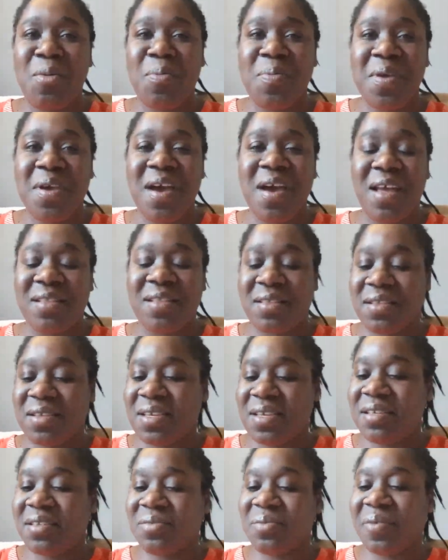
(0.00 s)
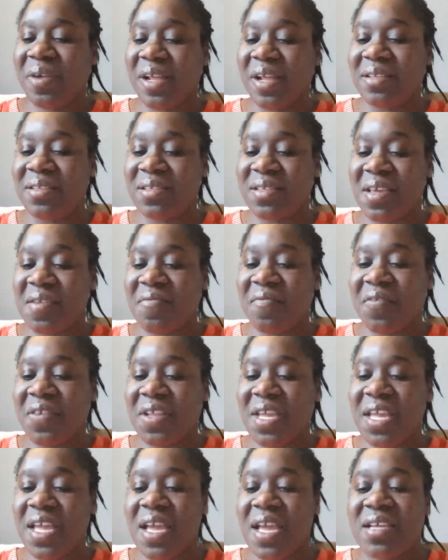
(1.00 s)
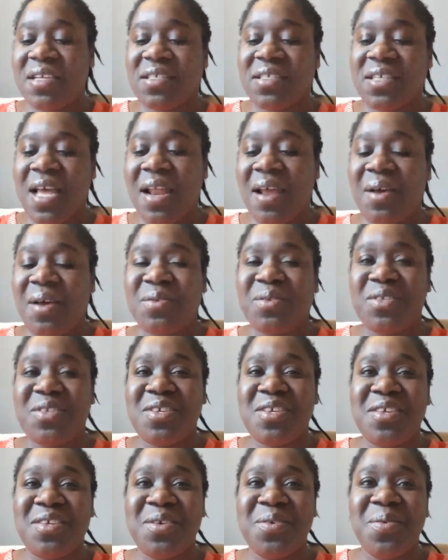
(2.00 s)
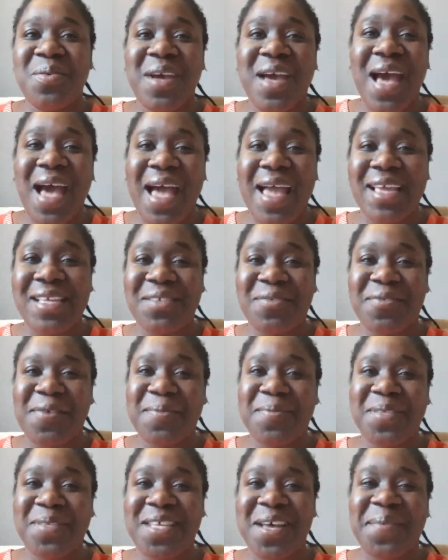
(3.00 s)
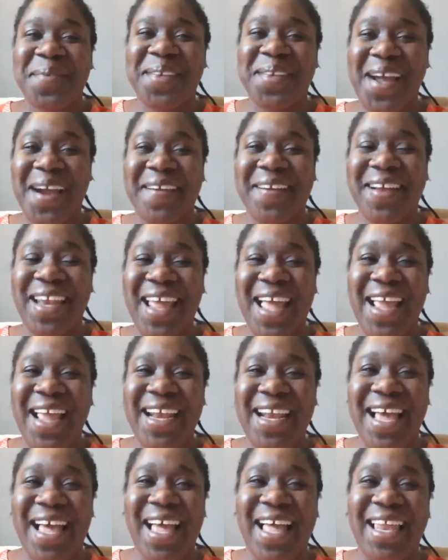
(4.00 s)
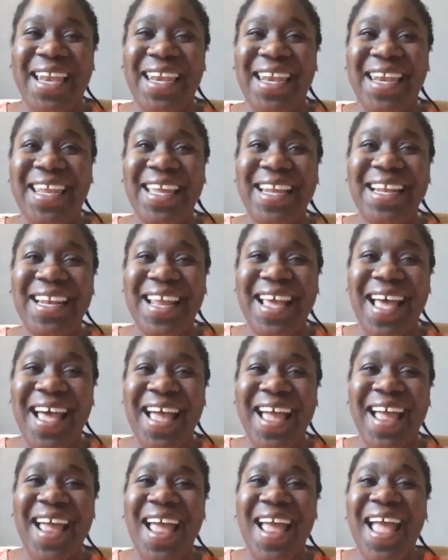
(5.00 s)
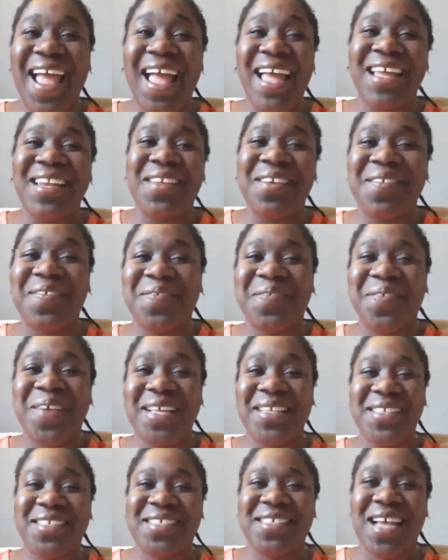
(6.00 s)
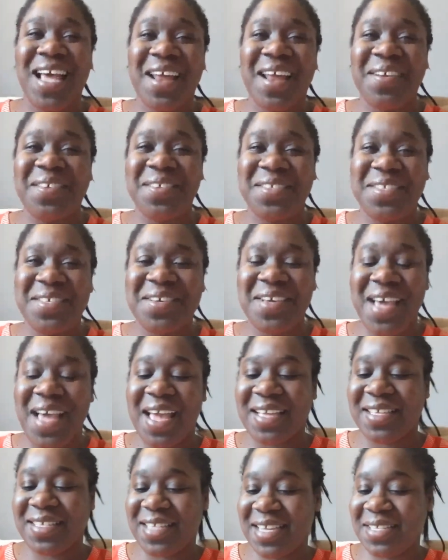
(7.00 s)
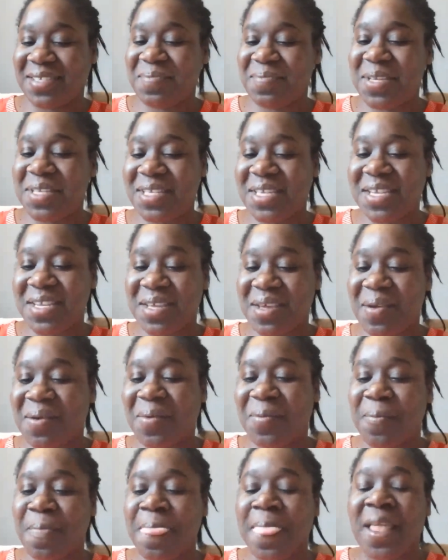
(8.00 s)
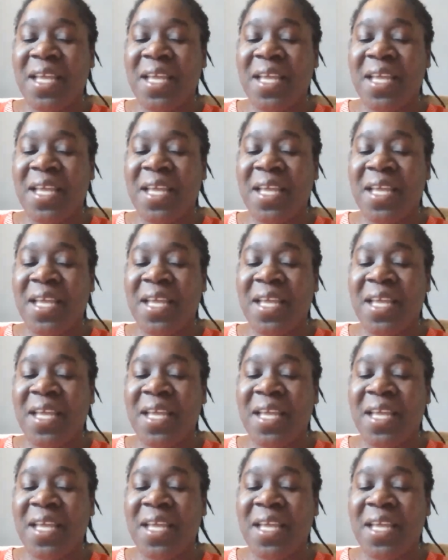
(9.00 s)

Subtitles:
Hope you got to Israel safely. Shout out to you guys from South Carolina, Linda and your friends. Shout out to you guys. Nice meeting you.